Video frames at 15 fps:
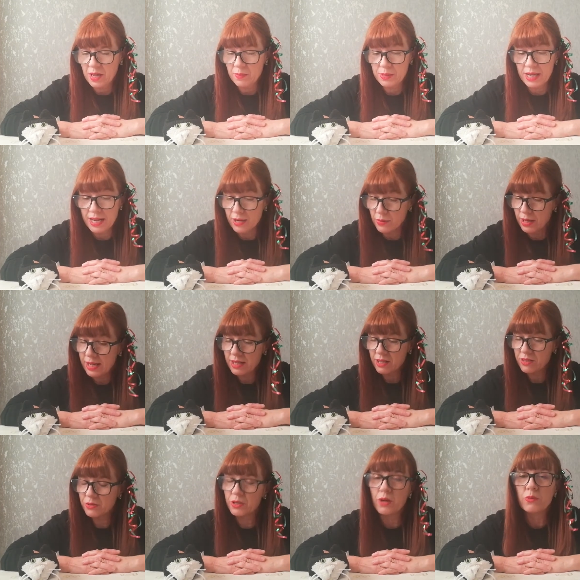anyway, I
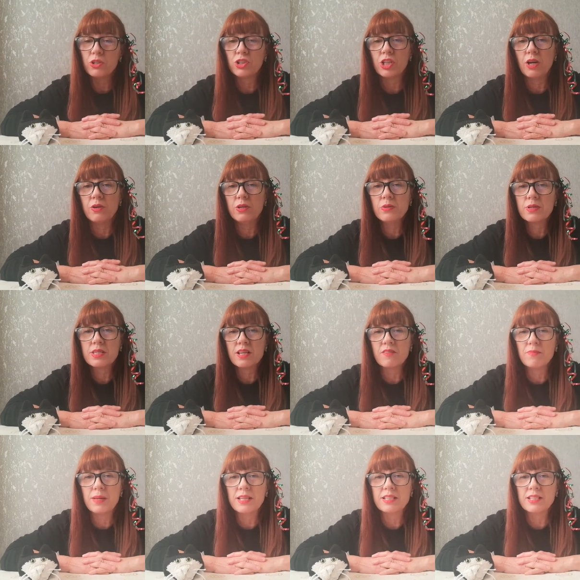thought I would show you as
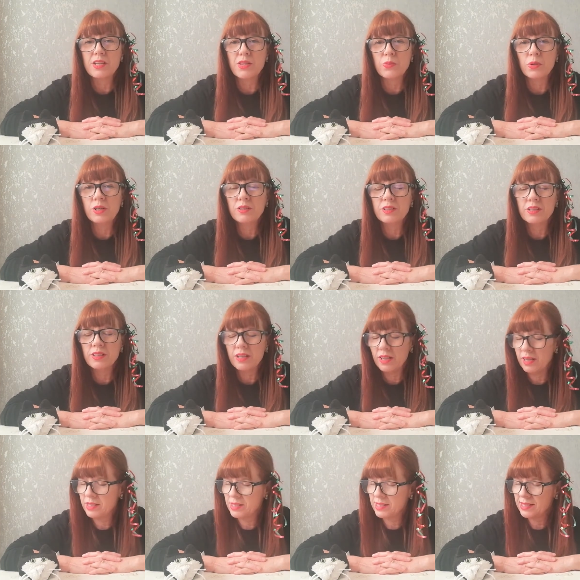I've made another one.
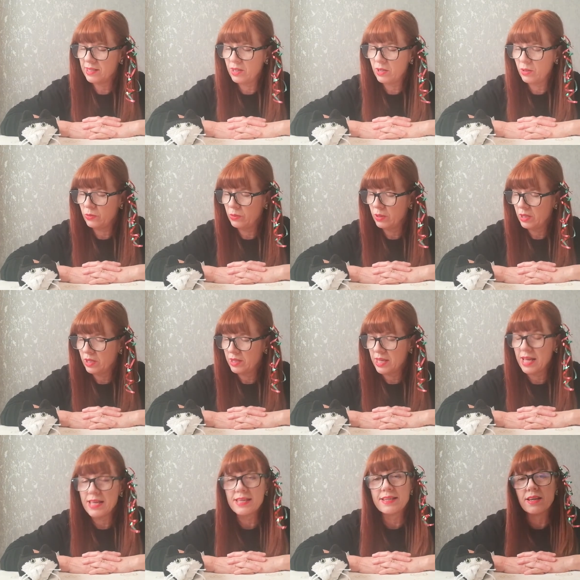And so
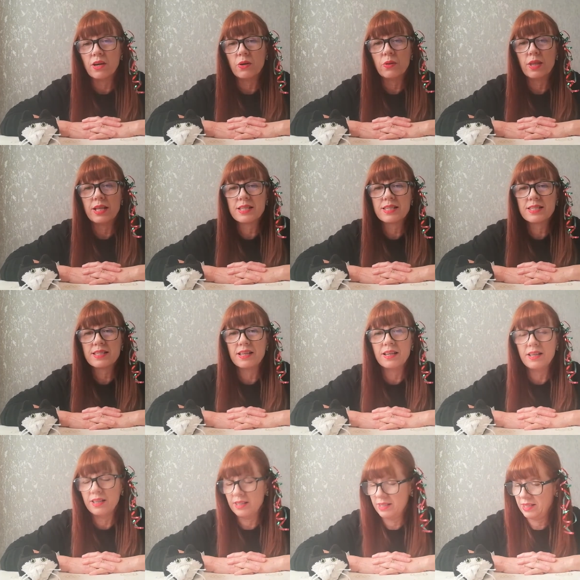there you go.
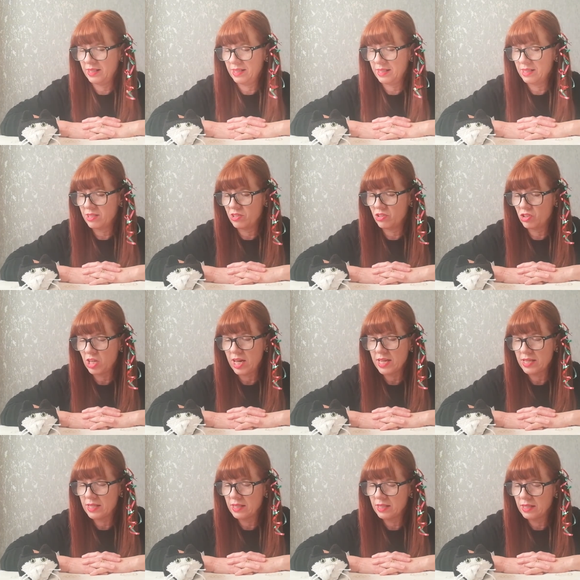That's
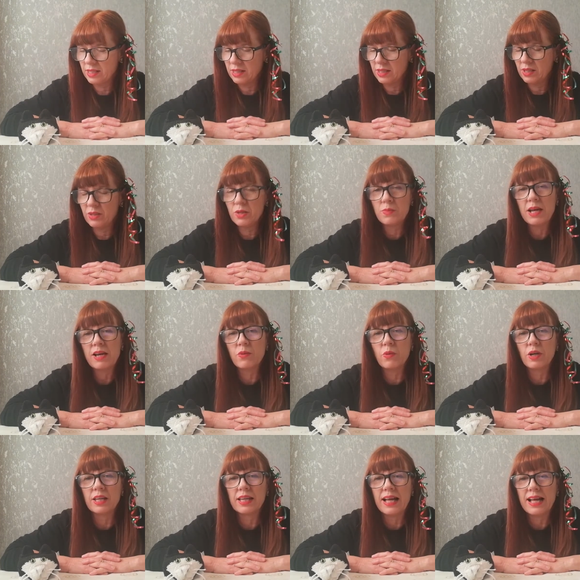Jake. Black and
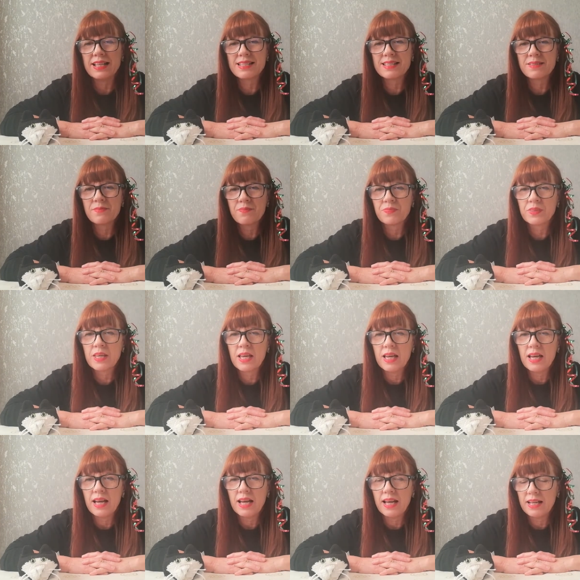white cat,
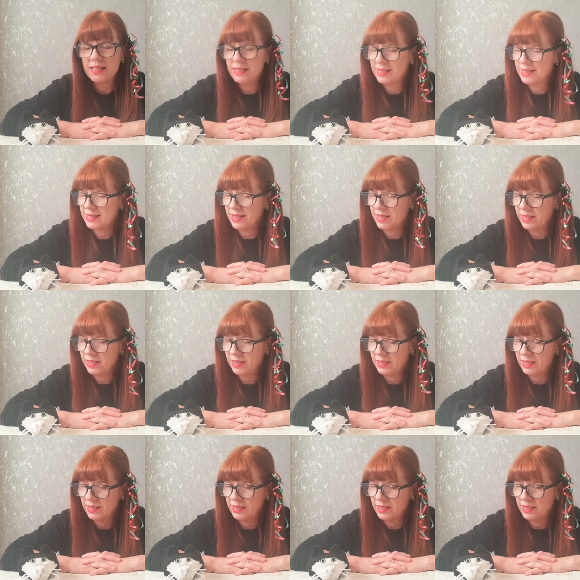and I